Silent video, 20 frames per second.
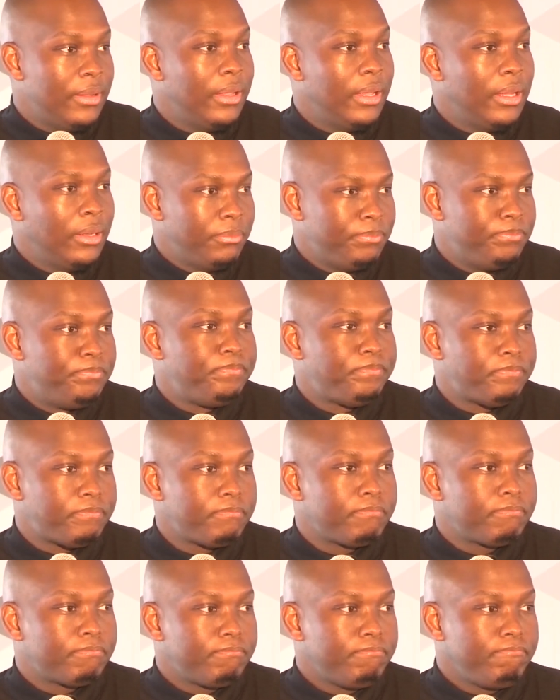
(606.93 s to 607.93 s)
Yeah?
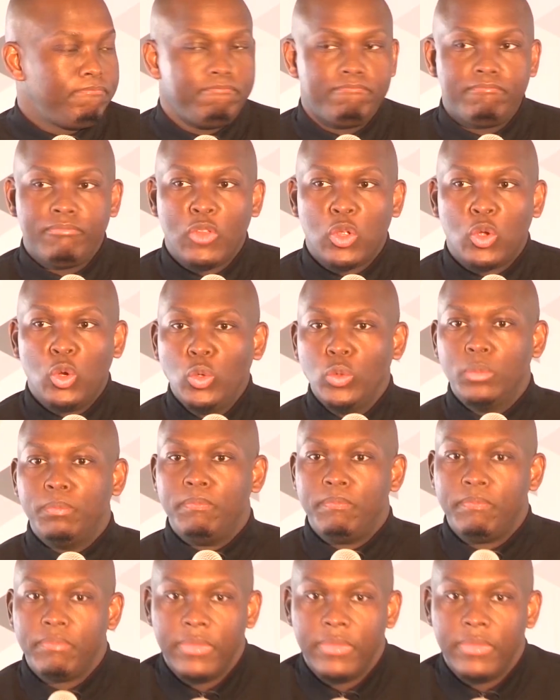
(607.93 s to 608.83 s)
Cool.